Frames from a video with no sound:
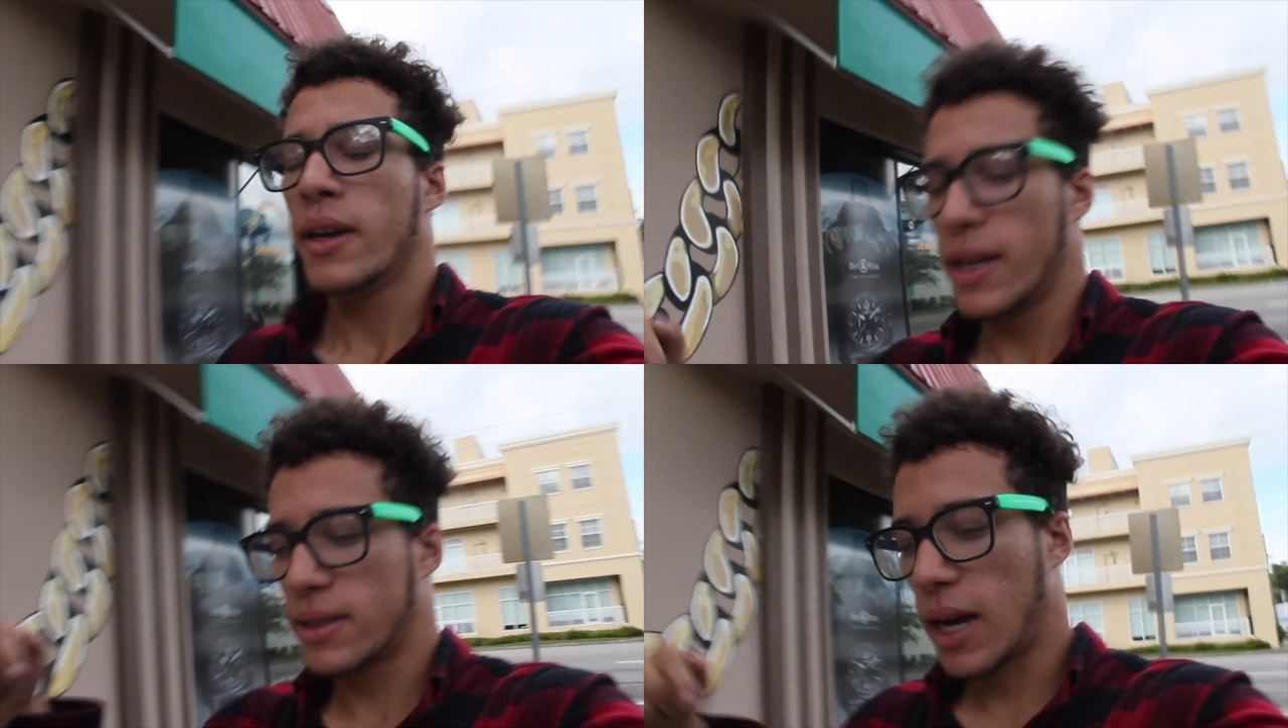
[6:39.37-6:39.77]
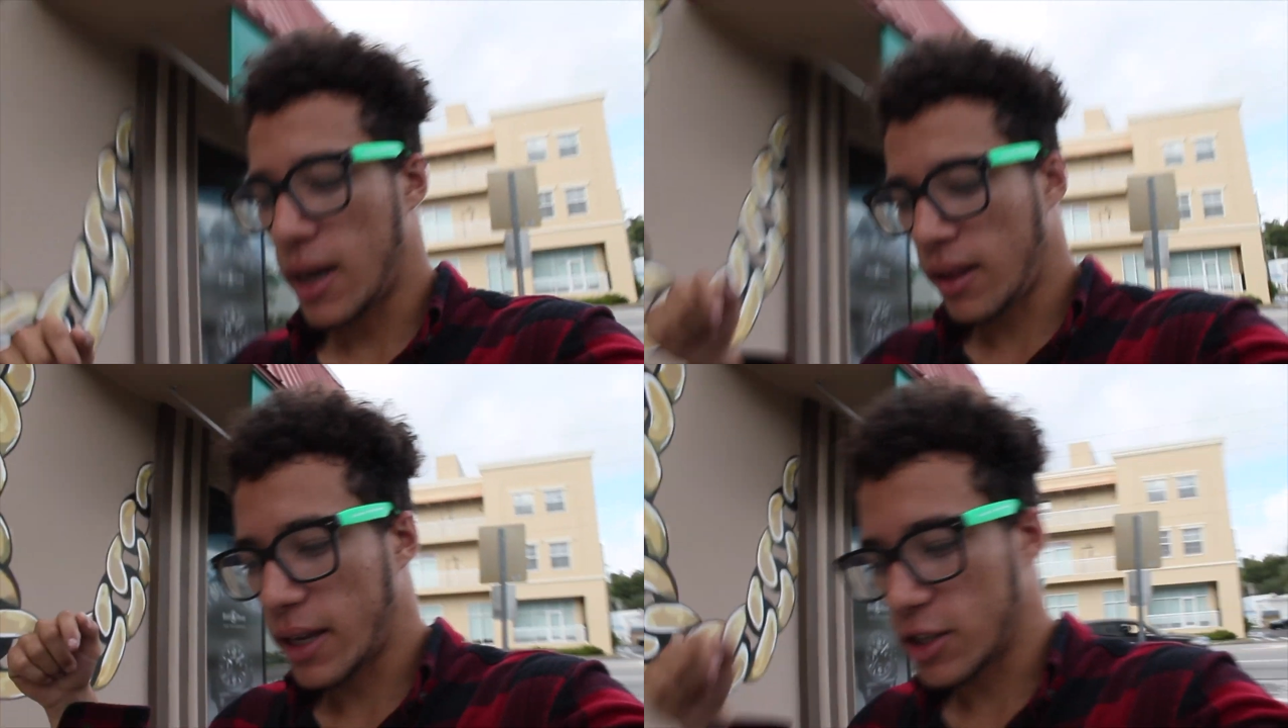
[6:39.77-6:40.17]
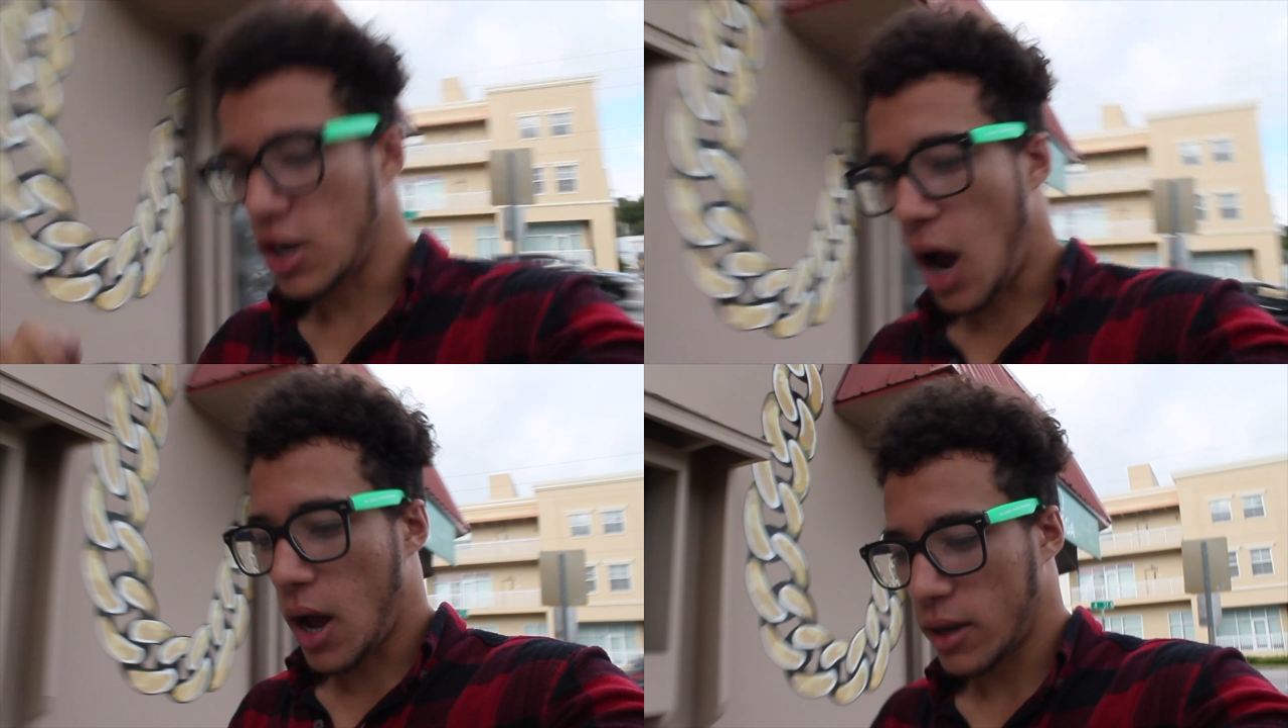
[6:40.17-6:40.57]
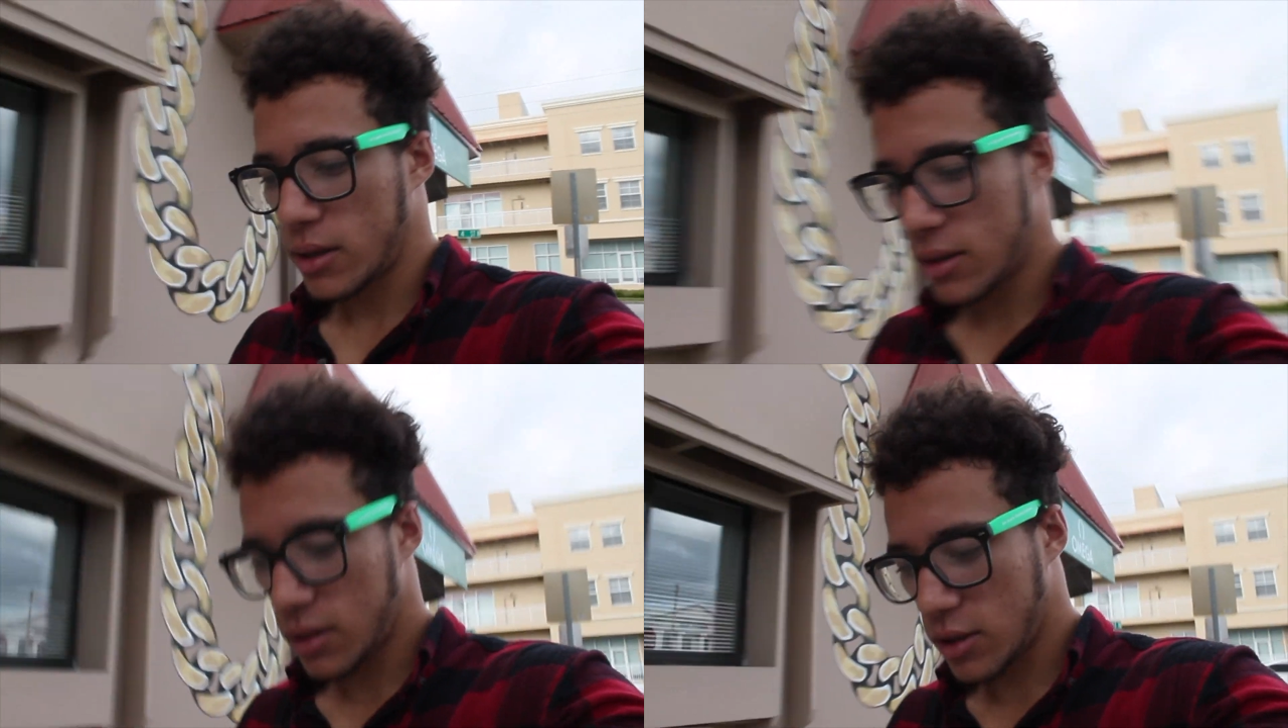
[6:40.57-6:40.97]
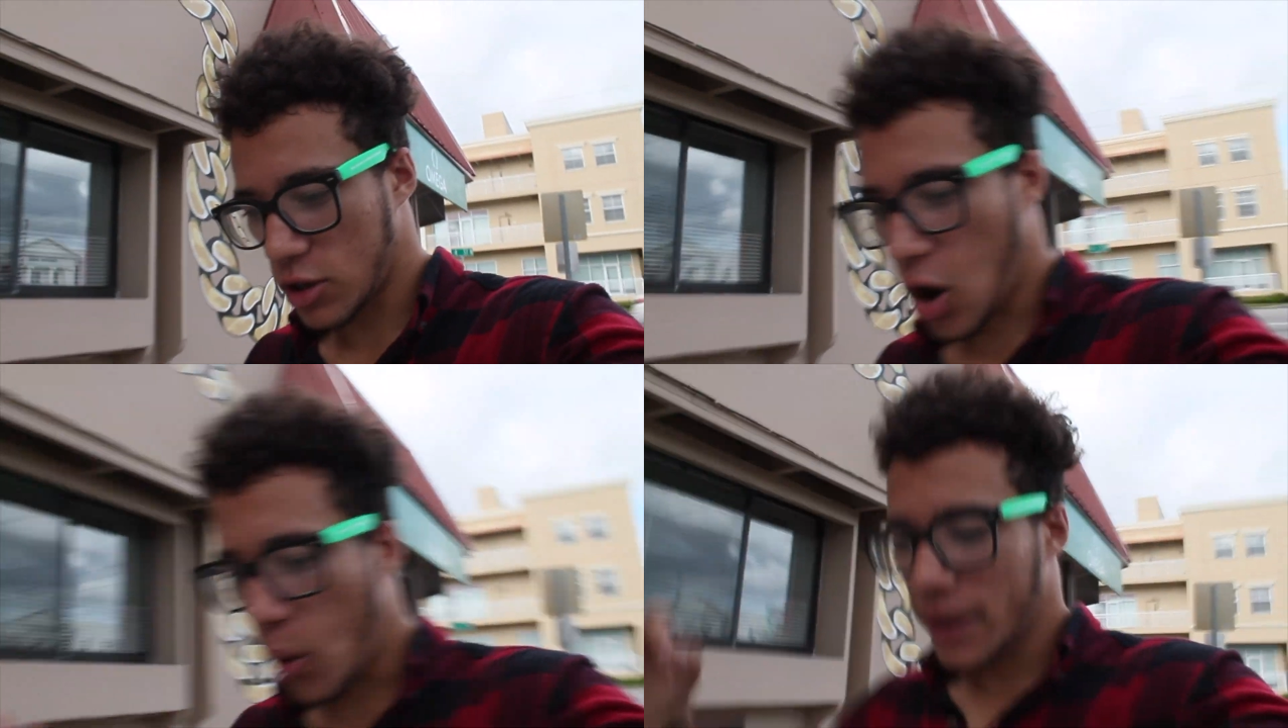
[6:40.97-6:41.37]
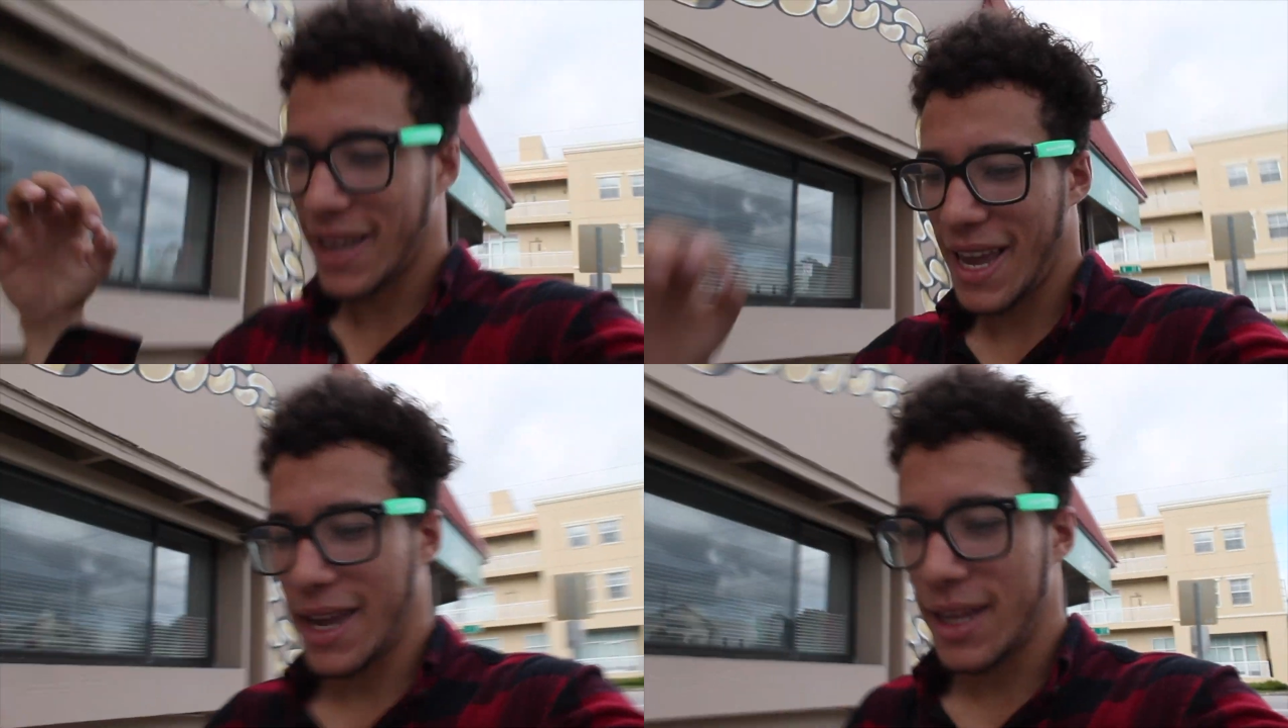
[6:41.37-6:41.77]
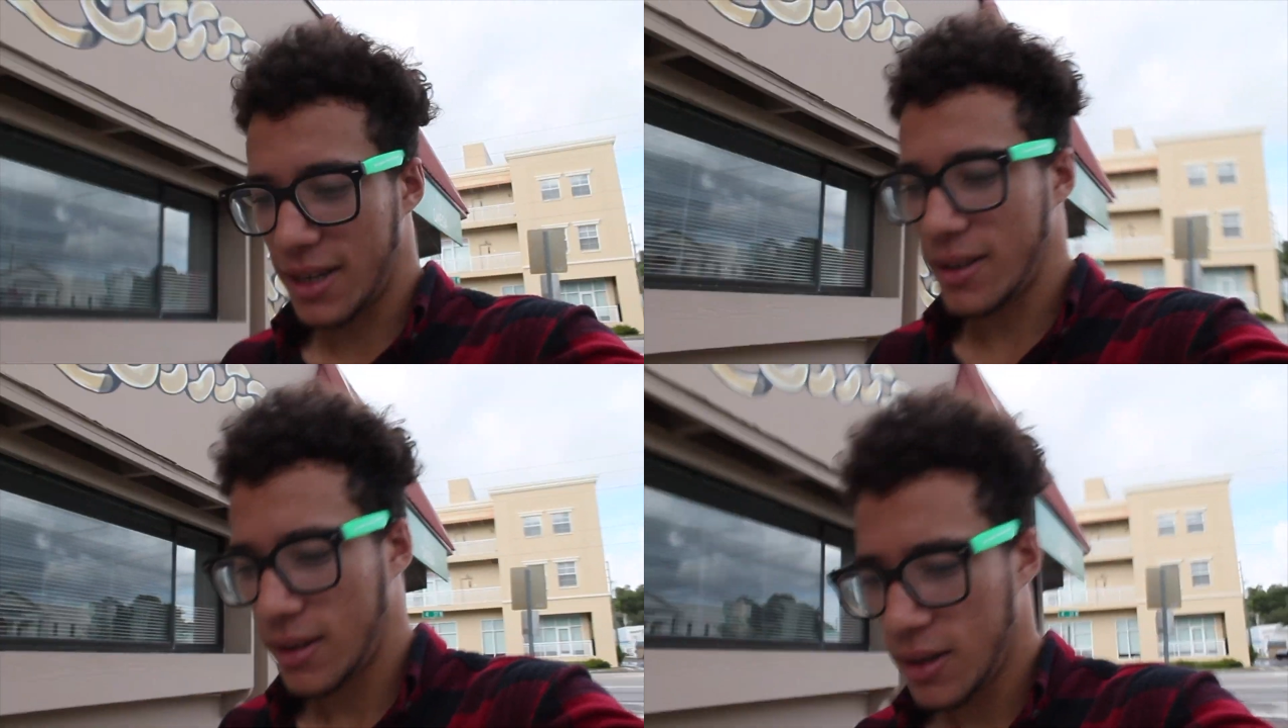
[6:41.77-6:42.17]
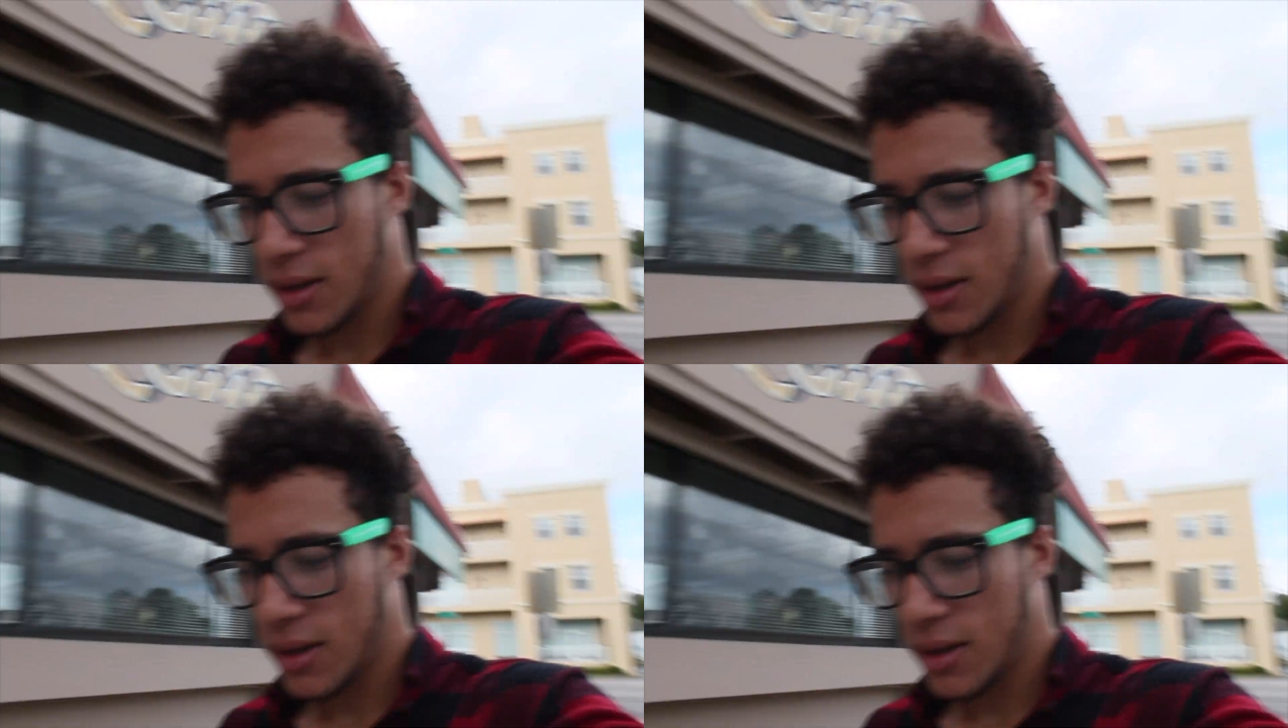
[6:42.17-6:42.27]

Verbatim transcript: it's kind of like not going in